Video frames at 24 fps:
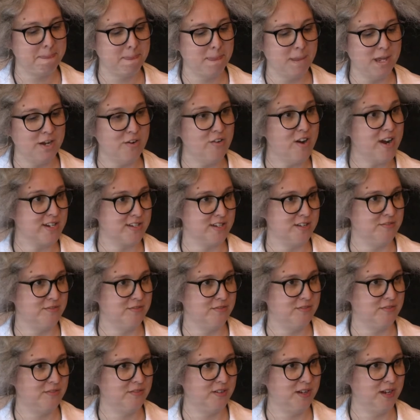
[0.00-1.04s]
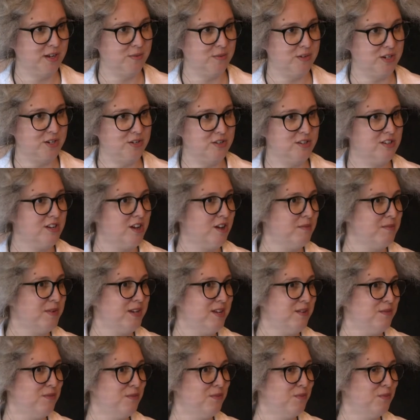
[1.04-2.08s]
interactive. I want you to tell
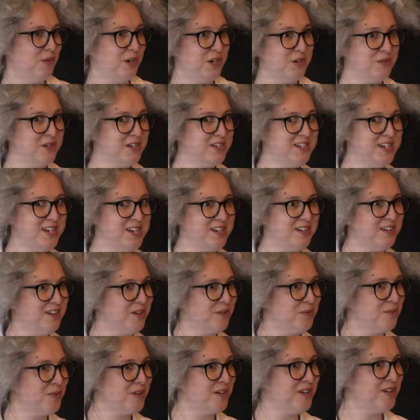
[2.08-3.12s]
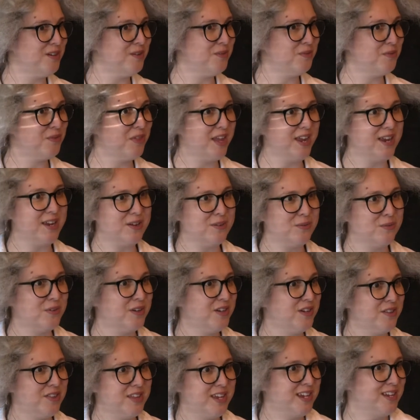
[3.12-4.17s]
me what do you want to see or what do you yeah. think? What are
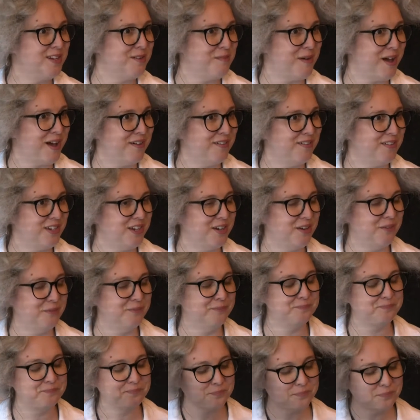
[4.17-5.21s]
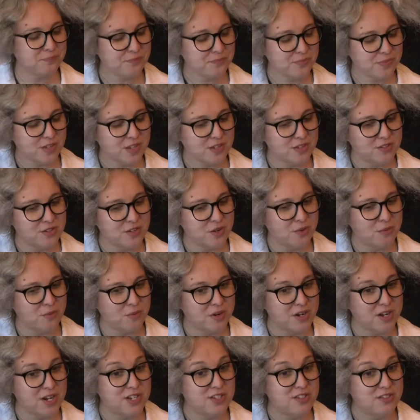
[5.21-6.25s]
you thinking about? You know, so we're
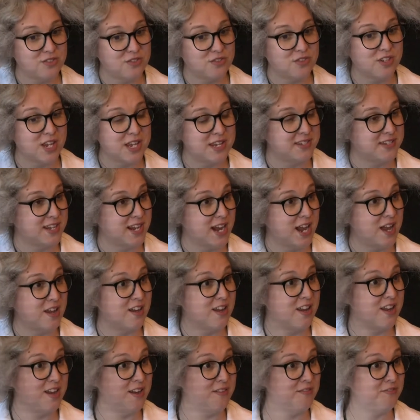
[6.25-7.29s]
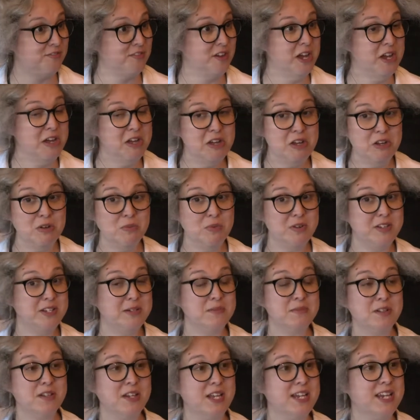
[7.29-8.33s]
gonna test that out, and if we seem
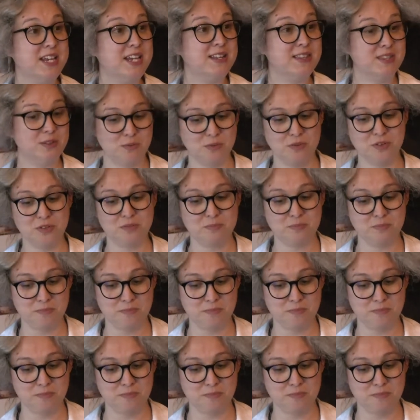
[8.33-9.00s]
to like it, then we'll